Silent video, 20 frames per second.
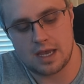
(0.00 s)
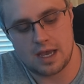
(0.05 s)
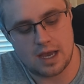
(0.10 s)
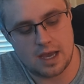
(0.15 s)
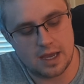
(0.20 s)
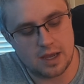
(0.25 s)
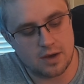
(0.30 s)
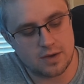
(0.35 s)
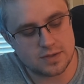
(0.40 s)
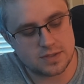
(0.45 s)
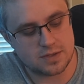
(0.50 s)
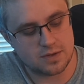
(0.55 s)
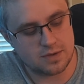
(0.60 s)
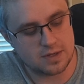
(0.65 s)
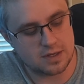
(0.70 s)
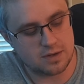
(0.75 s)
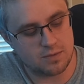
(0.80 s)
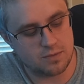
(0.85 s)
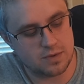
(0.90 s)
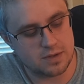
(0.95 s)
I also
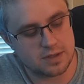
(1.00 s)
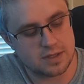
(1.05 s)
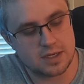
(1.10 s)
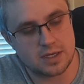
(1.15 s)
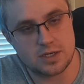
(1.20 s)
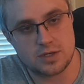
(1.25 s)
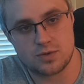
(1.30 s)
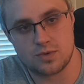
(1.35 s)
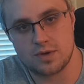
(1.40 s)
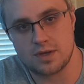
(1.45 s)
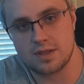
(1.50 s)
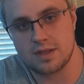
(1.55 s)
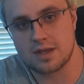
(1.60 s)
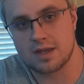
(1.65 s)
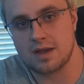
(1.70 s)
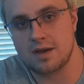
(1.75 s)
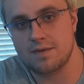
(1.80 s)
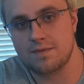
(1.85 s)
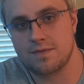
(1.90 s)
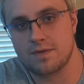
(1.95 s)
didn't really enjoy the
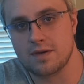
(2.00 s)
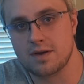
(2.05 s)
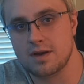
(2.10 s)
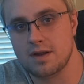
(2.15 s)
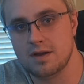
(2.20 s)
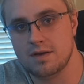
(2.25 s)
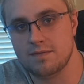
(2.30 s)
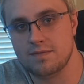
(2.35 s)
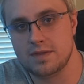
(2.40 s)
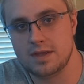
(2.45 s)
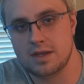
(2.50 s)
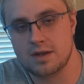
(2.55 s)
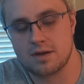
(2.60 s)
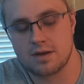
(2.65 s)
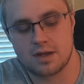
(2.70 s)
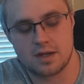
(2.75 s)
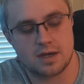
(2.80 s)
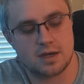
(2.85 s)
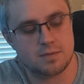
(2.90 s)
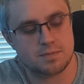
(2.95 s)
comfort of the ear
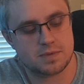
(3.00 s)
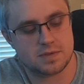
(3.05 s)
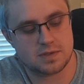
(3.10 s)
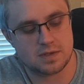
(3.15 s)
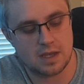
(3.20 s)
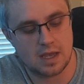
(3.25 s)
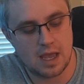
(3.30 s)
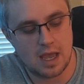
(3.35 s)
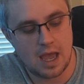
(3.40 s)
cups.